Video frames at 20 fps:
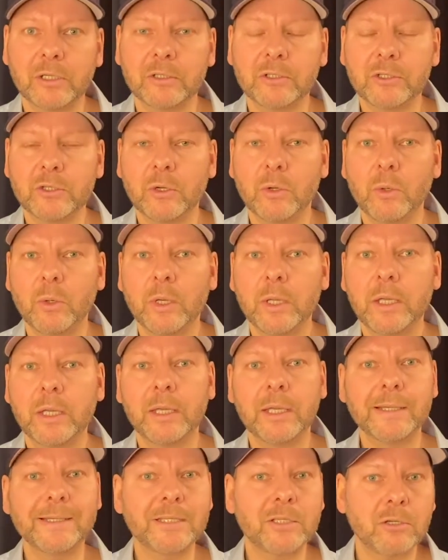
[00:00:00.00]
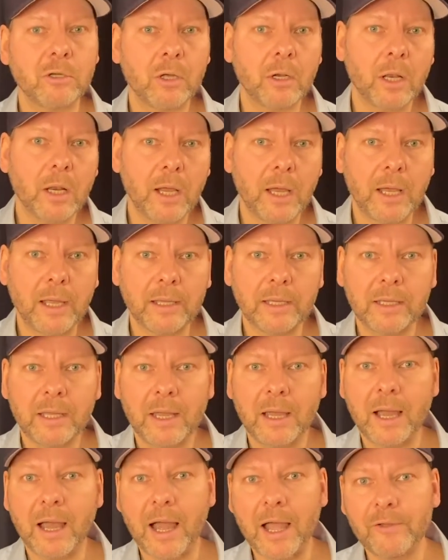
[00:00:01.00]
So it's not like
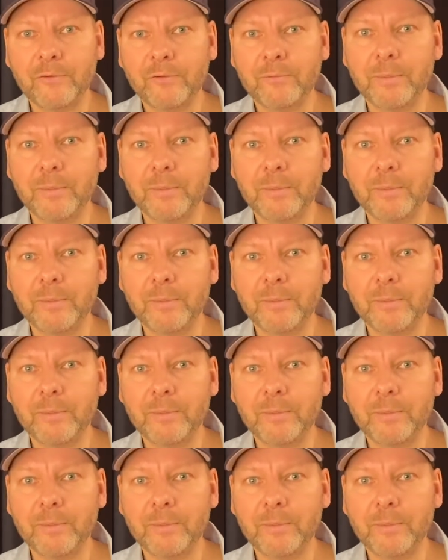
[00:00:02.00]
I've